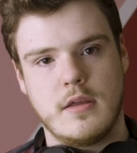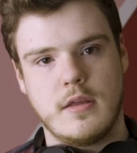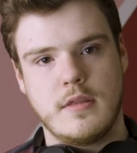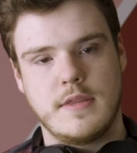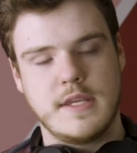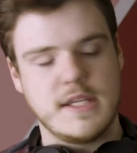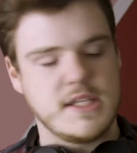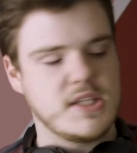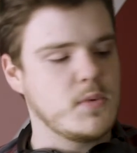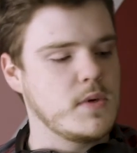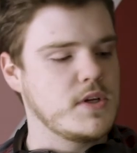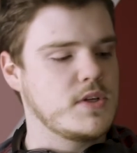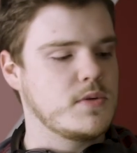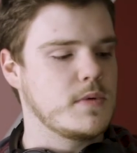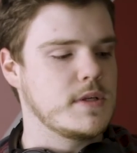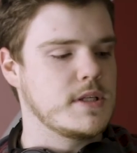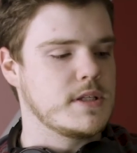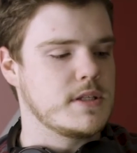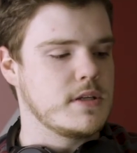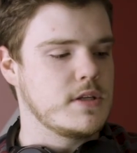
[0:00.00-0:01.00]
This Switch
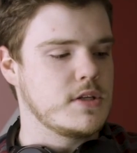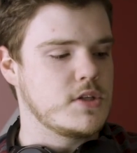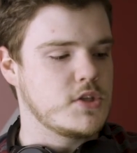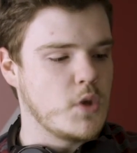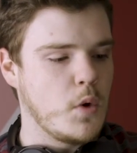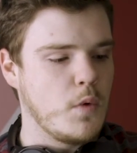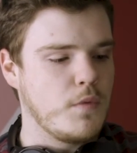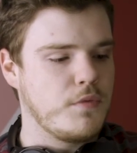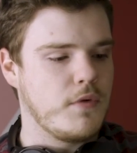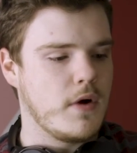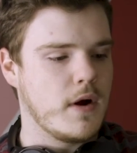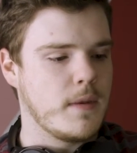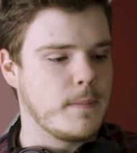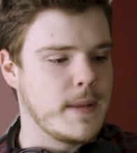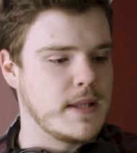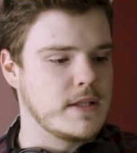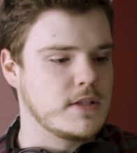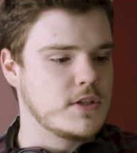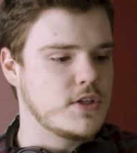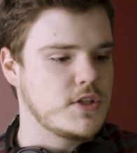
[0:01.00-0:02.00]
was so far
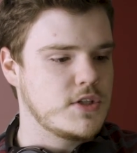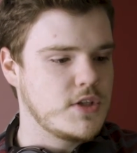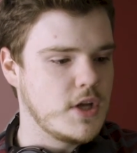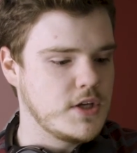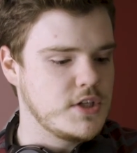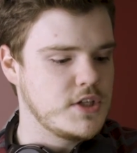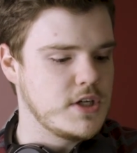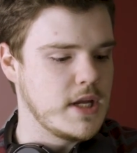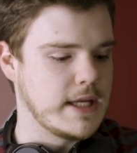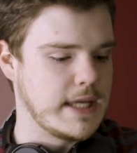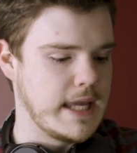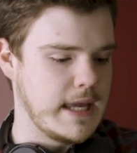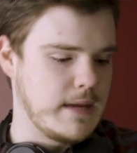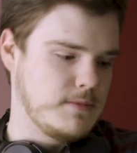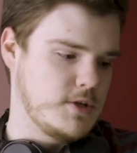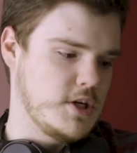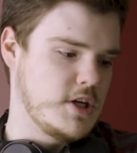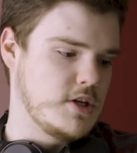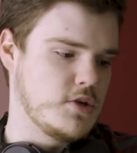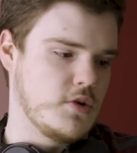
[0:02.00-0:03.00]
been such a
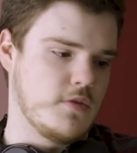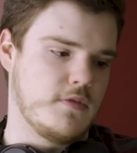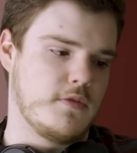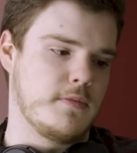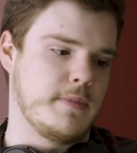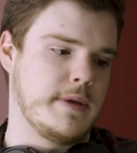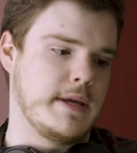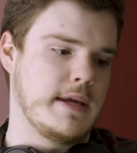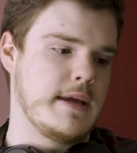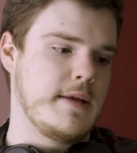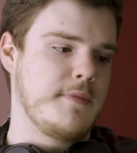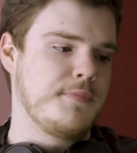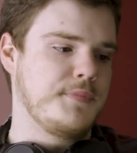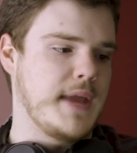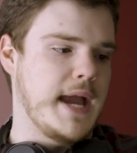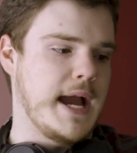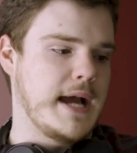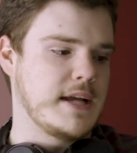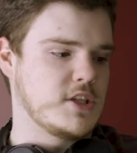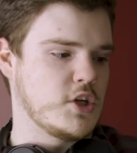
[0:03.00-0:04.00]
game changer for me
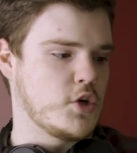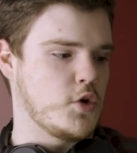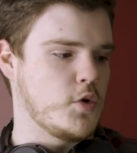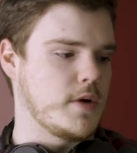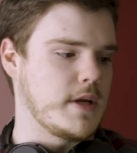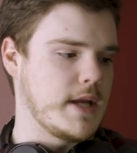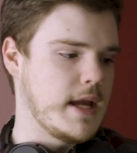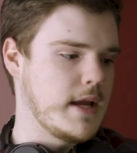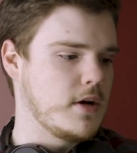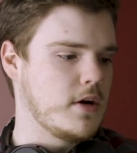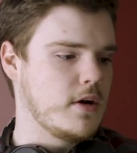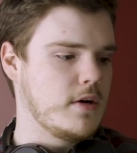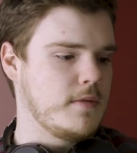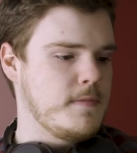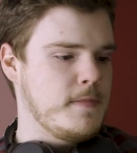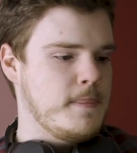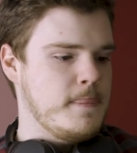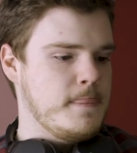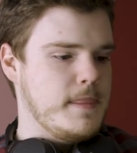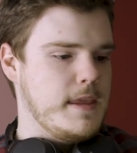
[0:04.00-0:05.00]
as a creator.
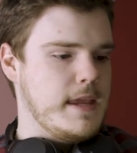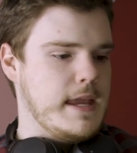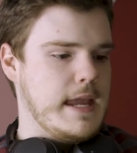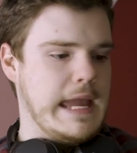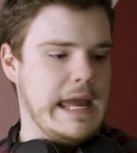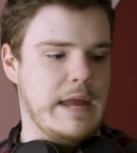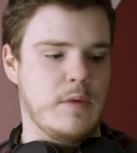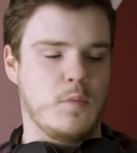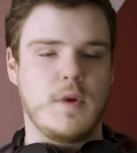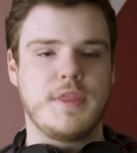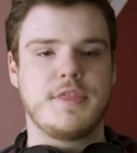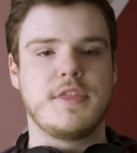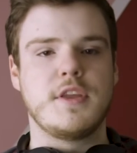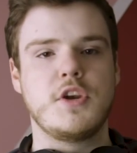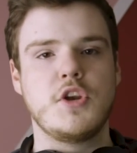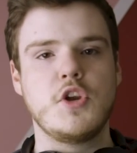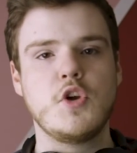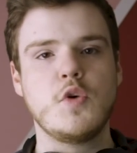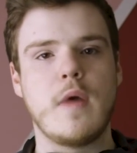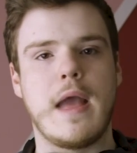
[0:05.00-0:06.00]
And with the
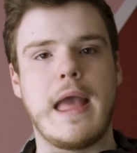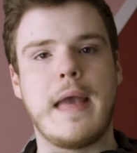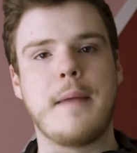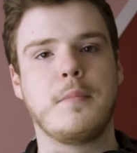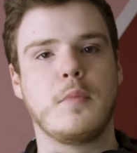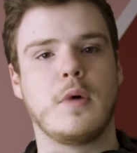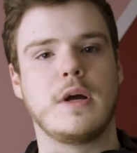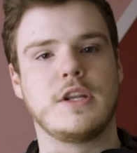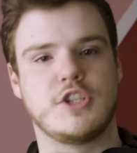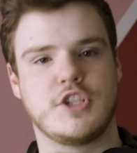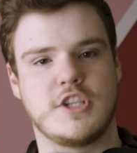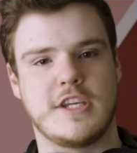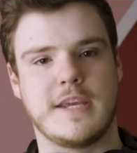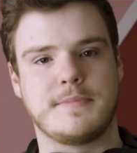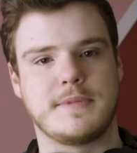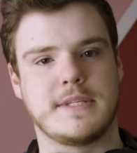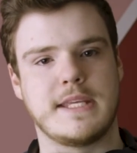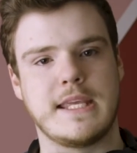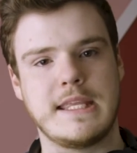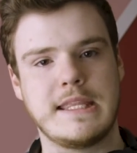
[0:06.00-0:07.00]
new M1
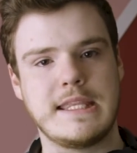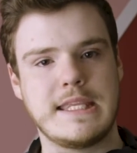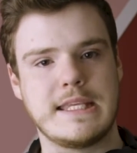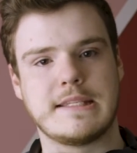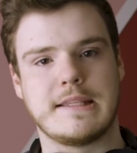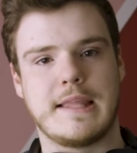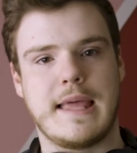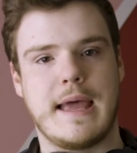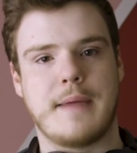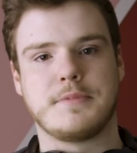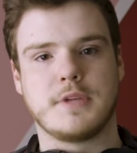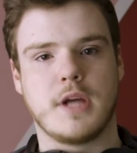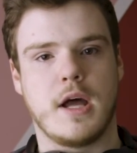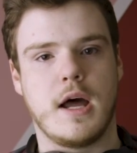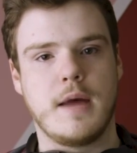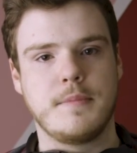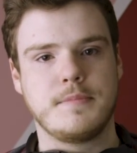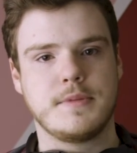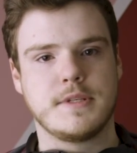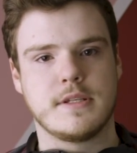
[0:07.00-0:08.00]
chips in these
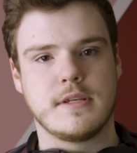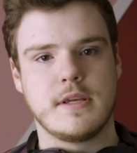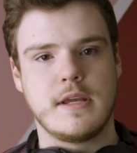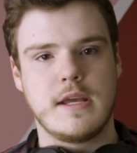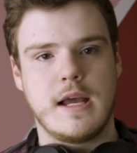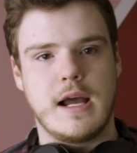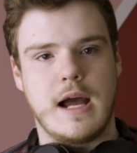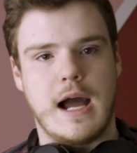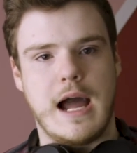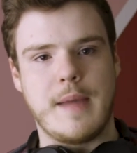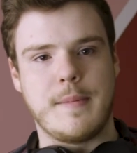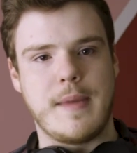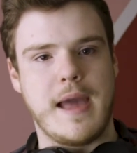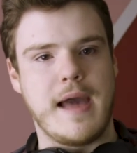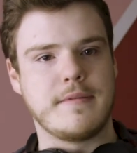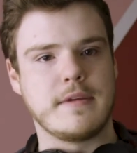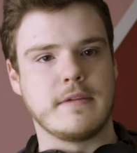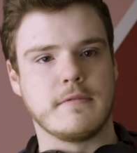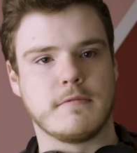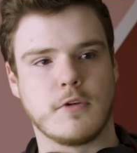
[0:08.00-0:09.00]
laptops, I'm
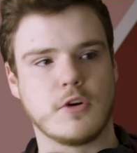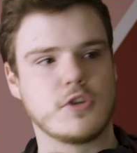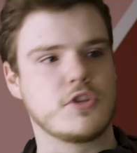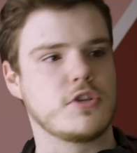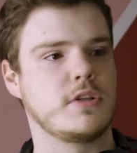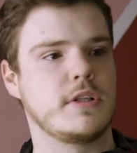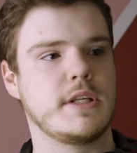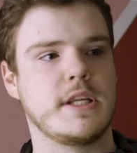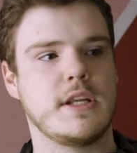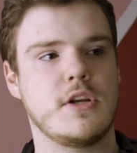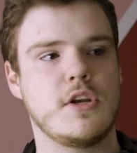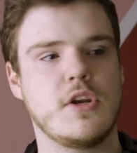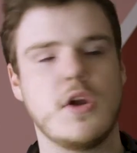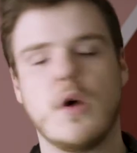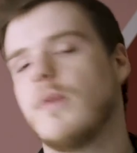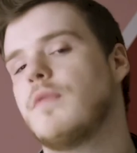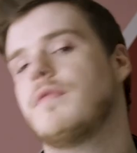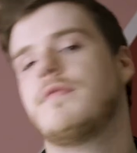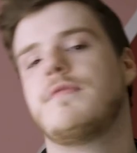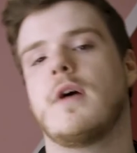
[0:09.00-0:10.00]
having virtually
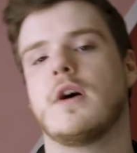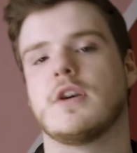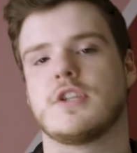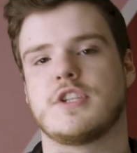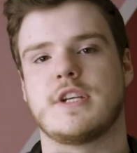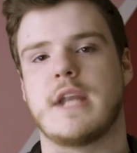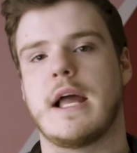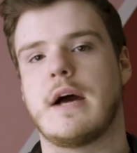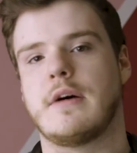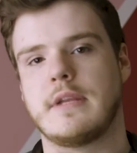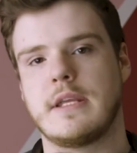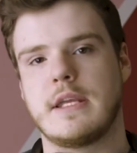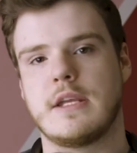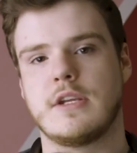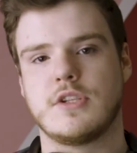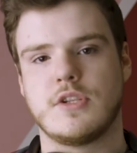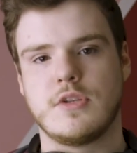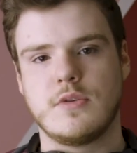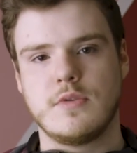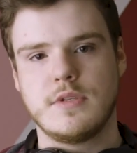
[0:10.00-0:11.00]
no functionality
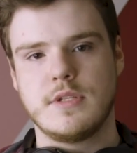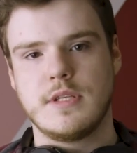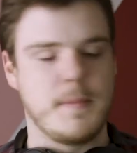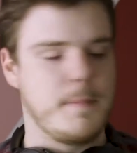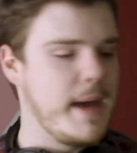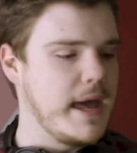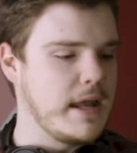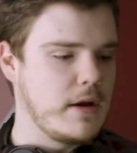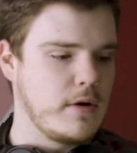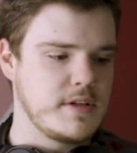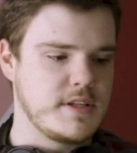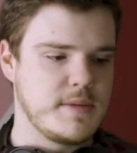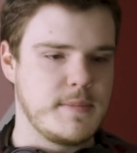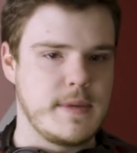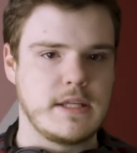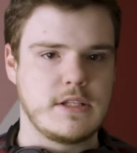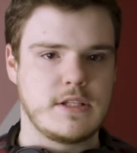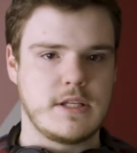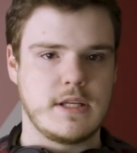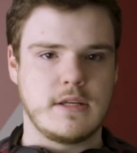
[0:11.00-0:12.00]
issues. The battery's
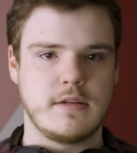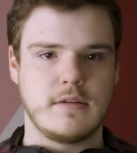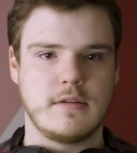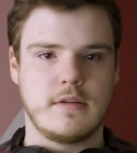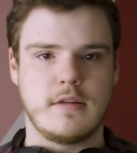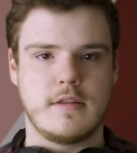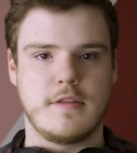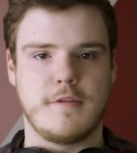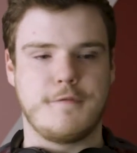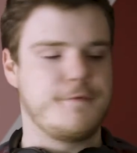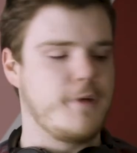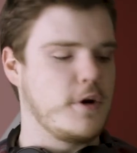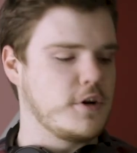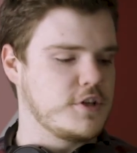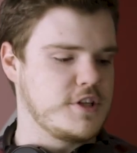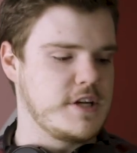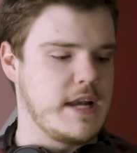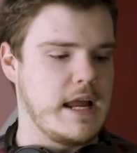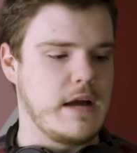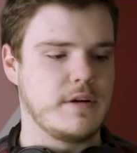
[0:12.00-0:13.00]
amazing. The
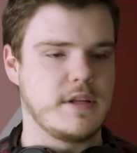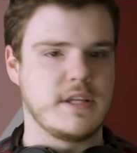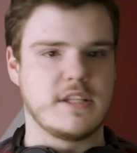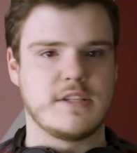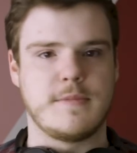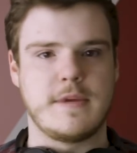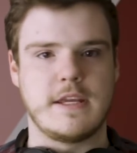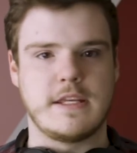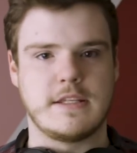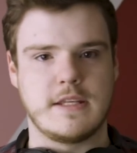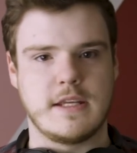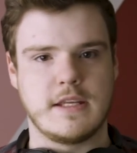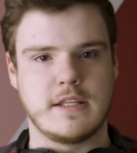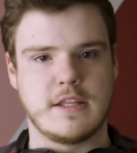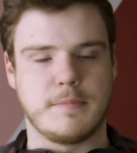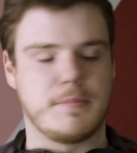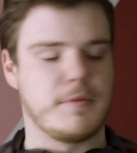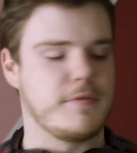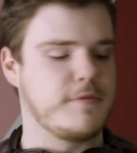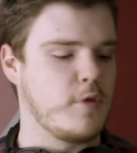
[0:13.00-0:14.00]
functionality is amazing.
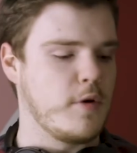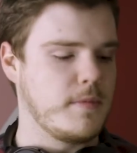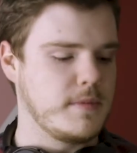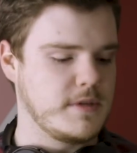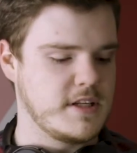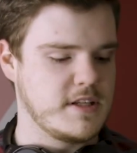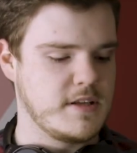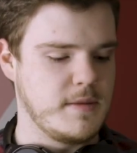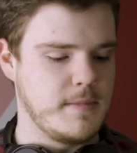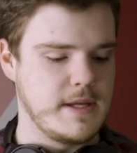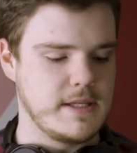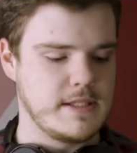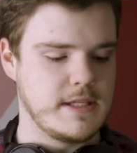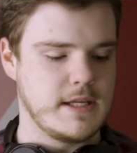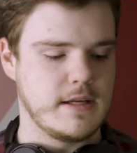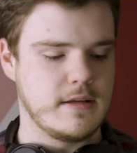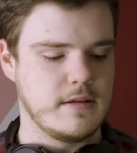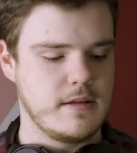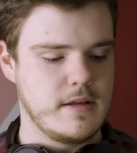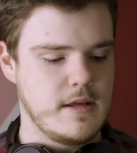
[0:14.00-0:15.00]
The performance is
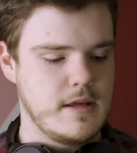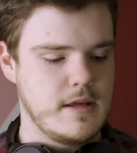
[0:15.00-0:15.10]
amazing.